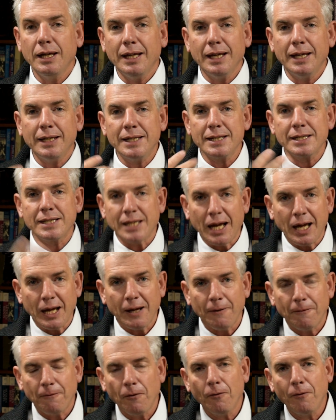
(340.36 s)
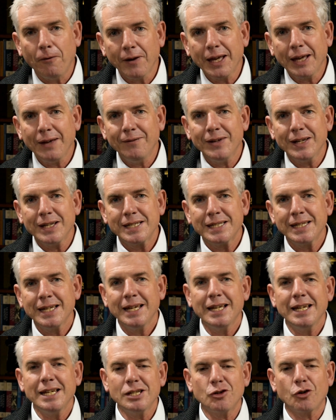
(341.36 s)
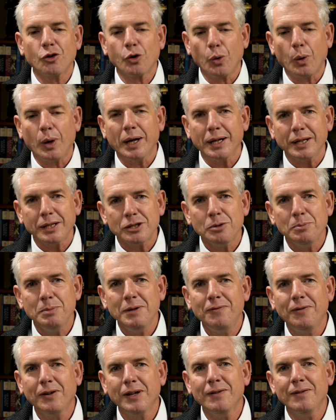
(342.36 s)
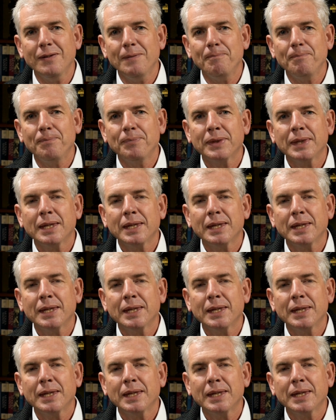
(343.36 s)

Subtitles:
a desire for forgiveness, is required to be forgiven.